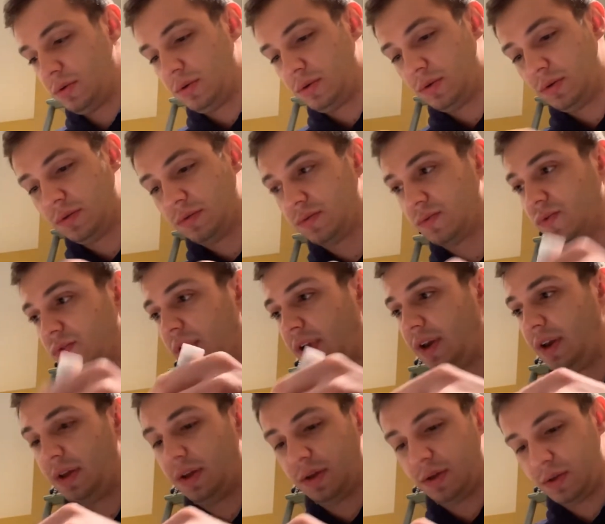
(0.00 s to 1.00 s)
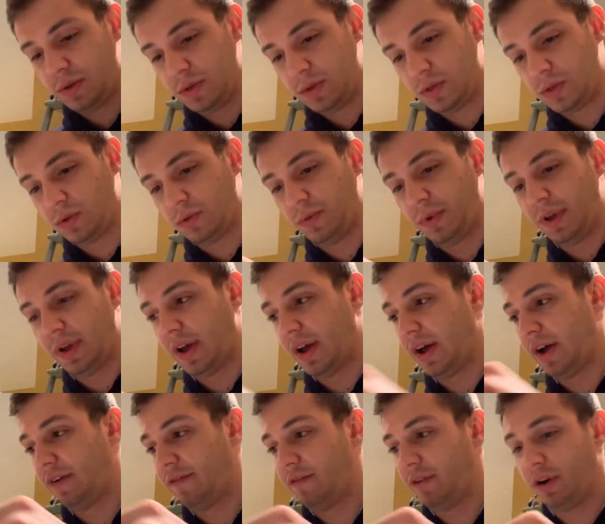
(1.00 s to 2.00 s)
Alrighty, so we
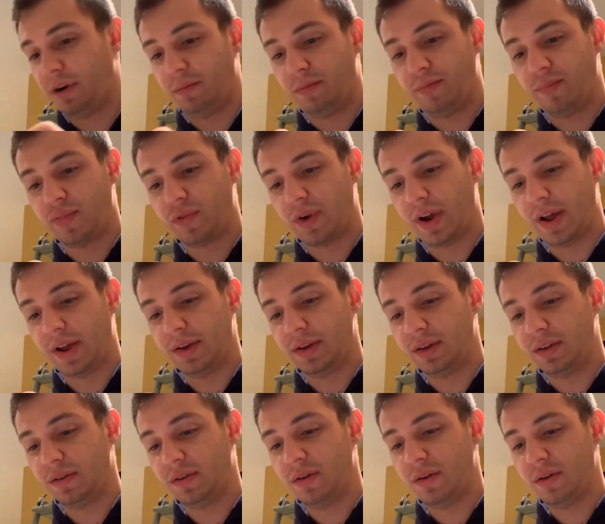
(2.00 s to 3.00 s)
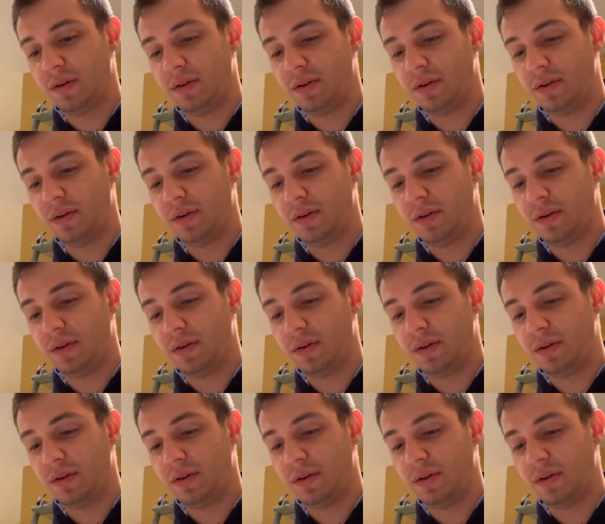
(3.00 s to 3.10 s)
have our Brandon